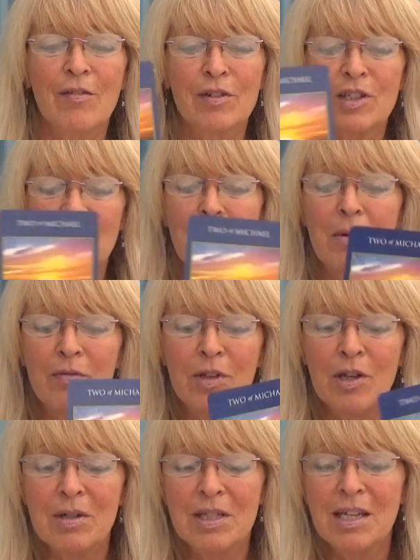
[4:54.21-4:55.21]
For some of
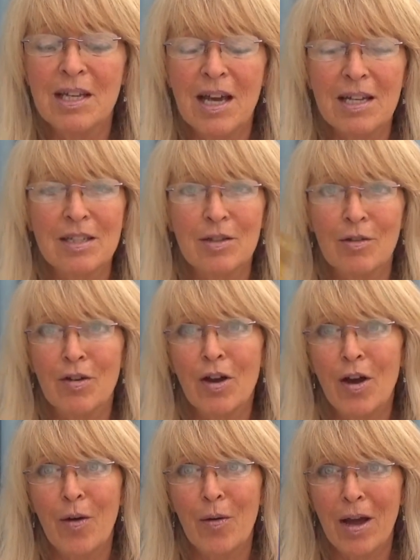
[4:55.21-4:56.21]
you, it's a yes or
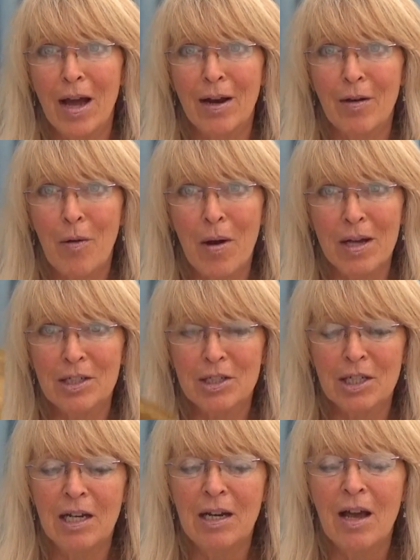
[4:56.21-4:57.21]
no kind of
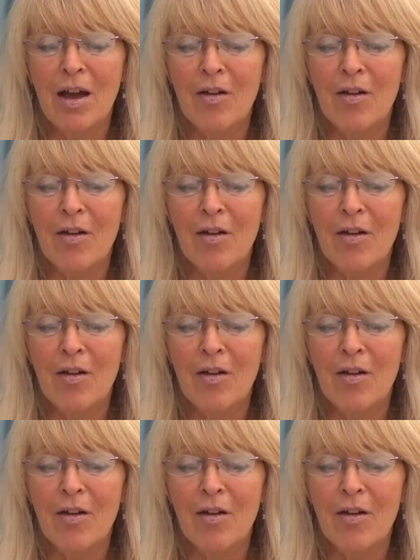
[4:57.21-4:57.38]
question.